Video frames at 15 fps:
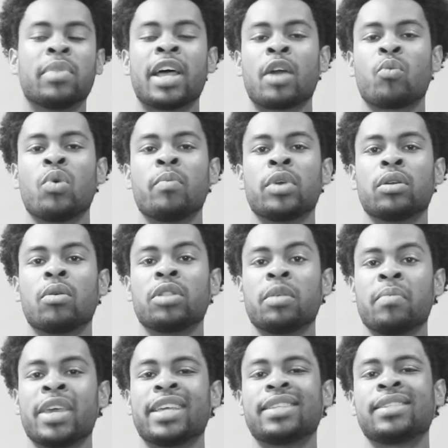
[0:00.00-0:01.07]
black women only
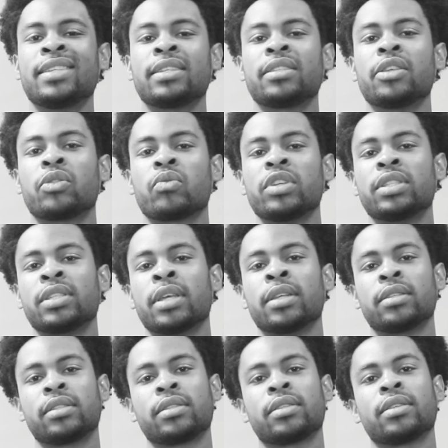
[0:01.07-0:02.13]
make 63
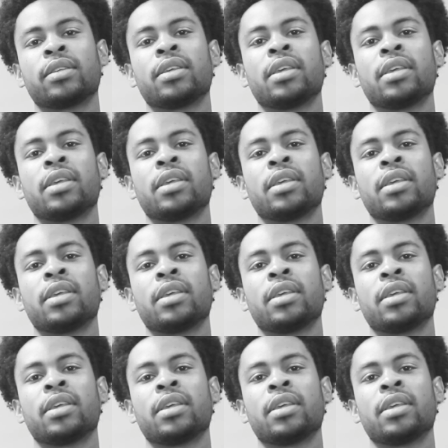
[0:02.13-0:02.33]
cents,